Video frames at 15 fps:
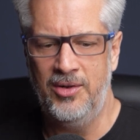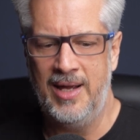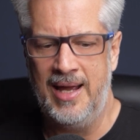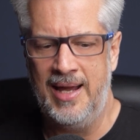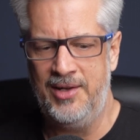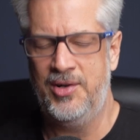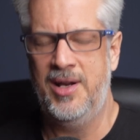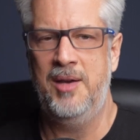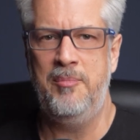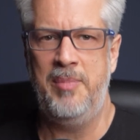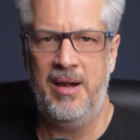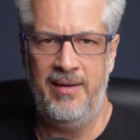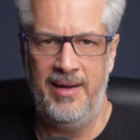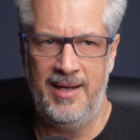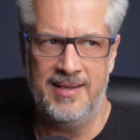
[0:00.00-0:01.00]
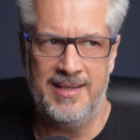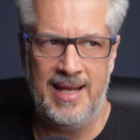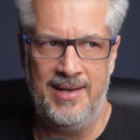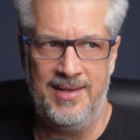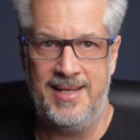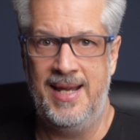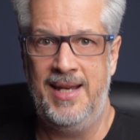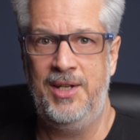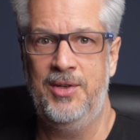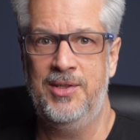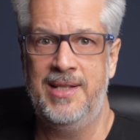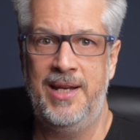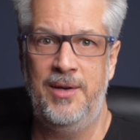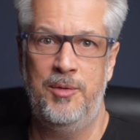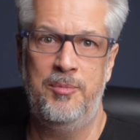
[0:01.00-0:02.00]
I tried to bury it and 10 years
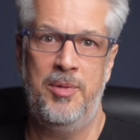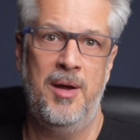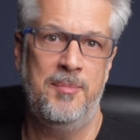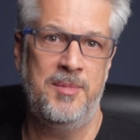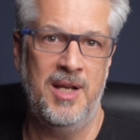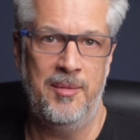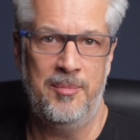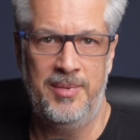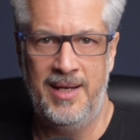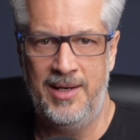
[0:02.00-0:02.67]
later it popped up,